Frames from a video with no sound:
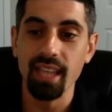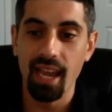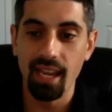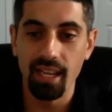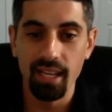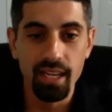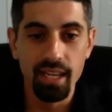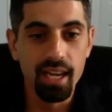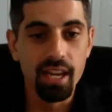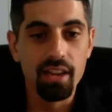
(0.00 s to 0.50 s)

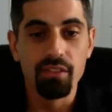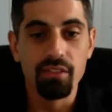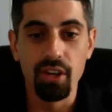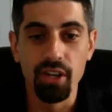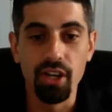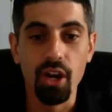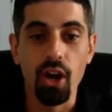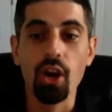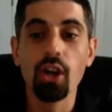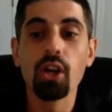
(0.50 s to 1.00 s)
that
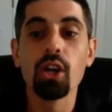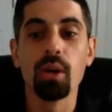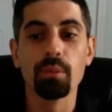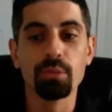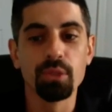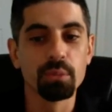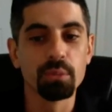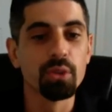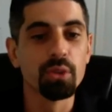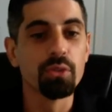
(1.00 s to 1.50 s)
very
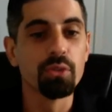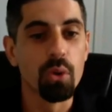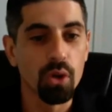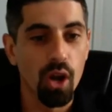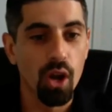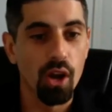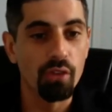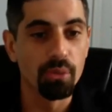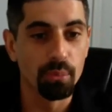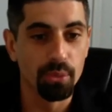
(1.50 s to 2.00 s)
uncomfortable phone
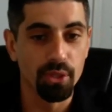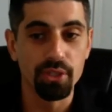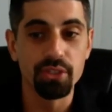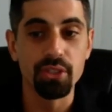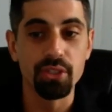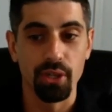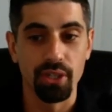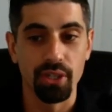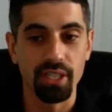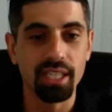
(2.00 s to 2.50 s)
call from your
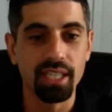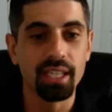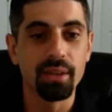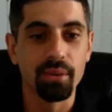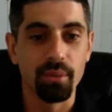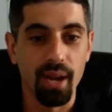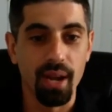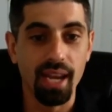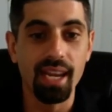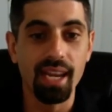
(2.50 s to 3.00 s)
attorney,
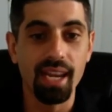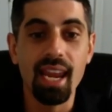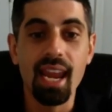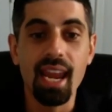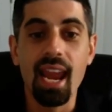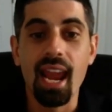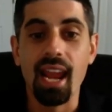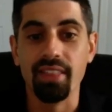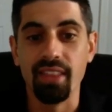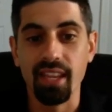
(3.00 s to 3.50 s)
right?
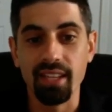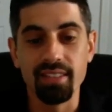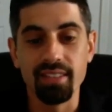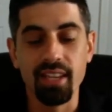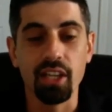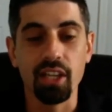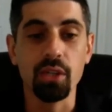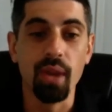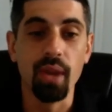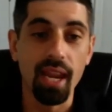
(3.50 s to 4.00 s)
And they
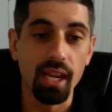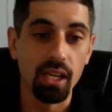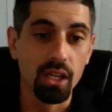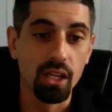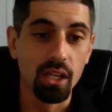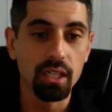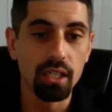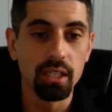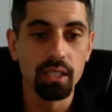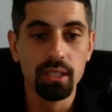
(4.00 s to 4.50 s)
tell you, hey,
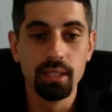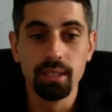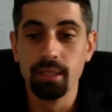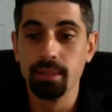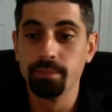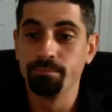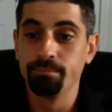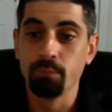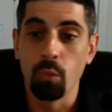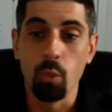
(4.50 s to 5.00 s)
look,
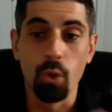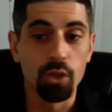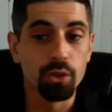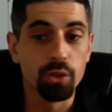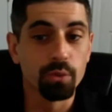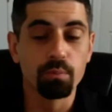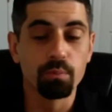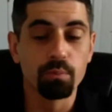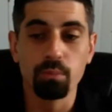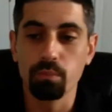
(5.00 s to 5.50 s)

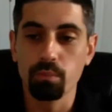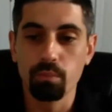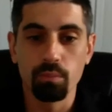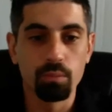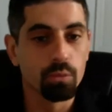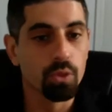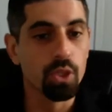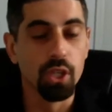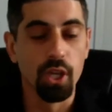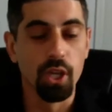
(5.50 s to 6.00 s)
we're,
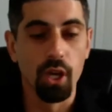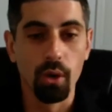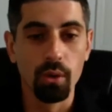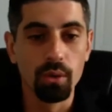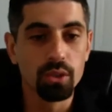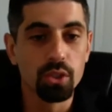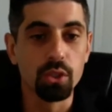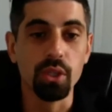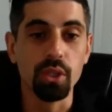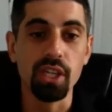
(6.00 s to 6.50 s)
you
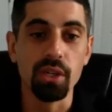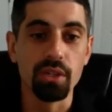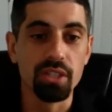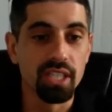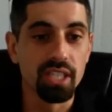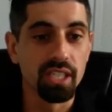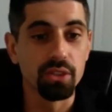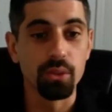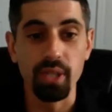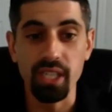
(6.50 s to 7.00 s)
know, two years
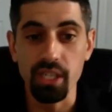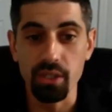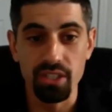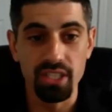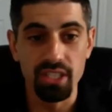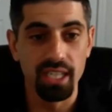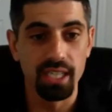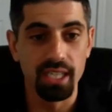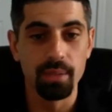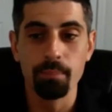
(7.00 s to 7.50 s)
in, three
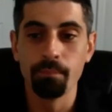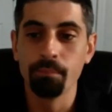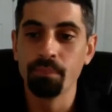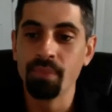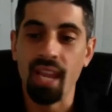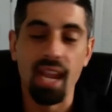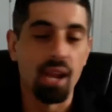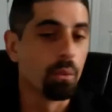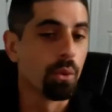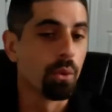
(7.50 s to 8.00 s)
years in,
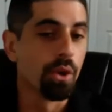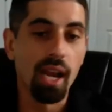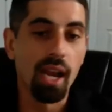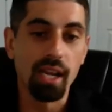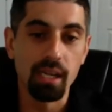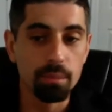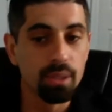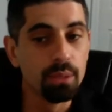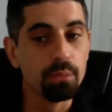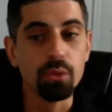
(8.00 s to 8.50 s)
and we're
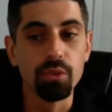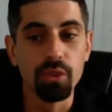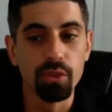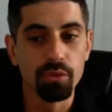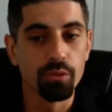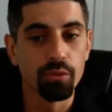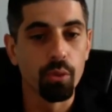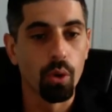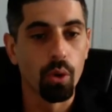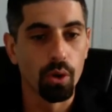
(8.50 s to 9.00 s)
not going to be
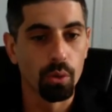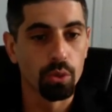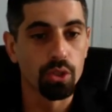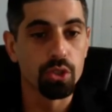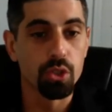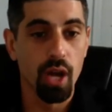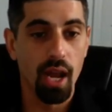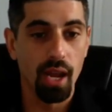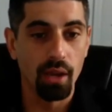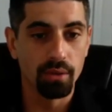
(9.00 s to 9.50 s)
moving forward
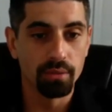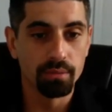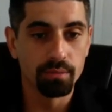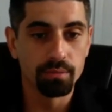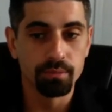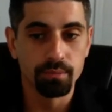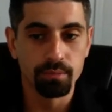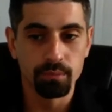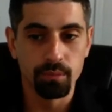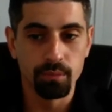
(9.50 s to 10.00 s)
with trial,
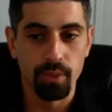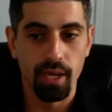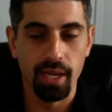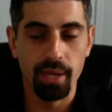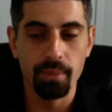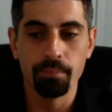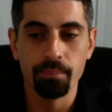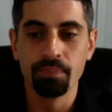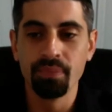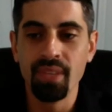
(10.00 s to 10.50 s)

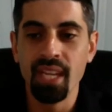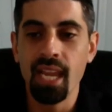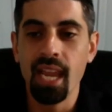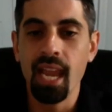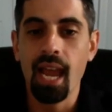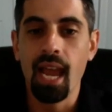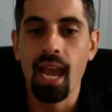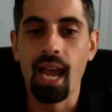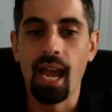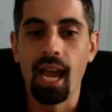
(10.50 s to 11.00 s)
right?
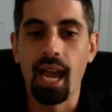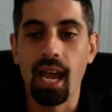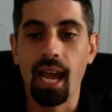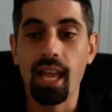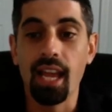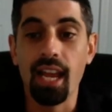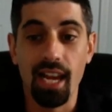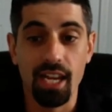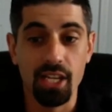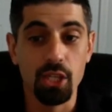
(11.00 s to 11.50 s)

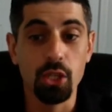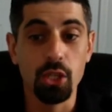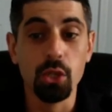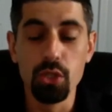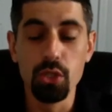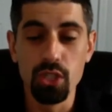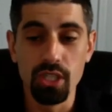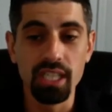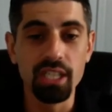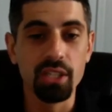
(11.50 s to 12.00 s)
Uh, and
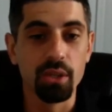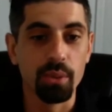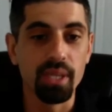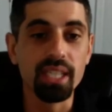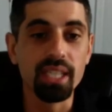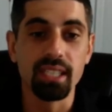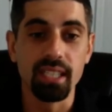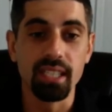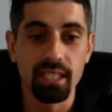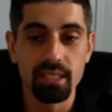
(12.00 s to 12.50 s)
usually the
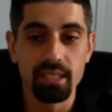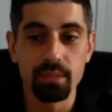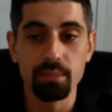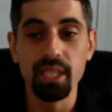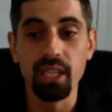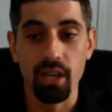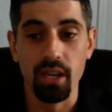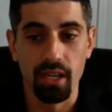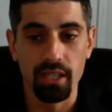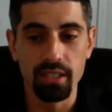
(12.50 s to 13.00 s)
reason is
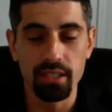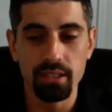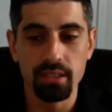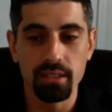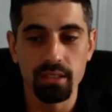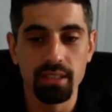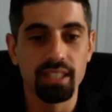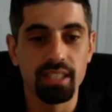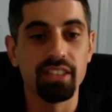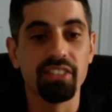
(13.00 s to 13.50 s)

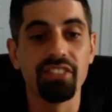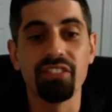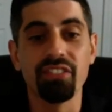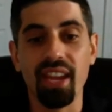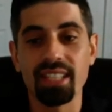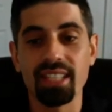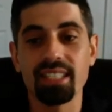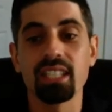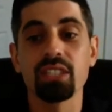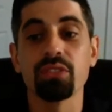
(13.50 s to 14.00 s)
because the
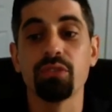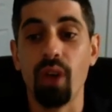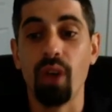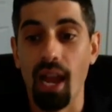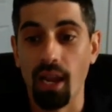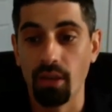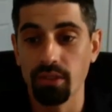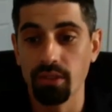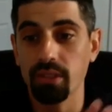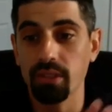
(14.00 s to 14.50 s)
defense has
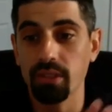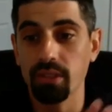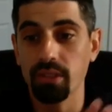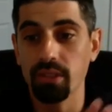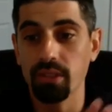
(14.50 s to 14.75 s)
filed